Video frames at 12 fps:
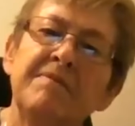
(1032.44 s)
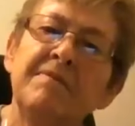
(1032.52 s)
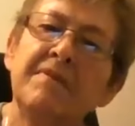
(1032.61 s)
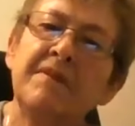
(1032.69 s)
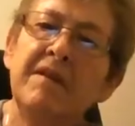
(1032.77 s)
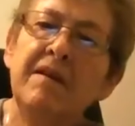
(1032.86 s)

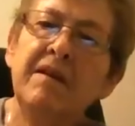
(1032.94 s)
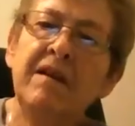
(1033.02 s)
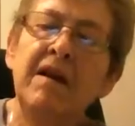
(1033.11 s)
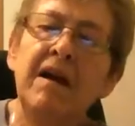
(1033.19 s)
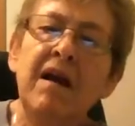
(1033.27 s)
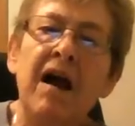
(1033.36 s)

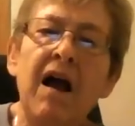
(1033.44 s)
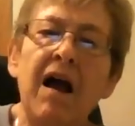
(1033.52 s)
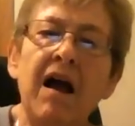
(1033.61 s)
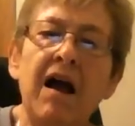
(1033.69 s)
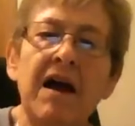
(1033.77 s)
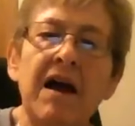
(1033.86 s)
yes
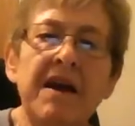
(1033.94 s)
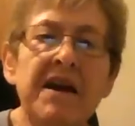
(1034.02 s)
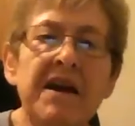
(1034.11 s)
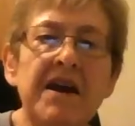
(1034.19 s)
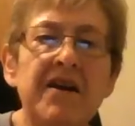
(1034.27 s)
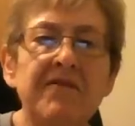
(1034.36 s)
i
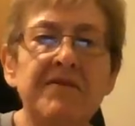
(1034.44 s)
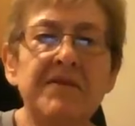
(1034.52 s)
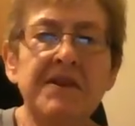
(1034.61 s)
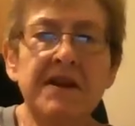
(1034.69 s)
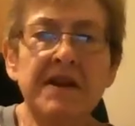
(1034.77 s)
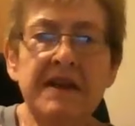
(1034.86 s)
have
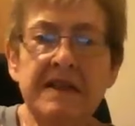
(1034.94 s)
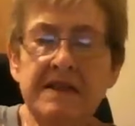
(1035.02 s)
done some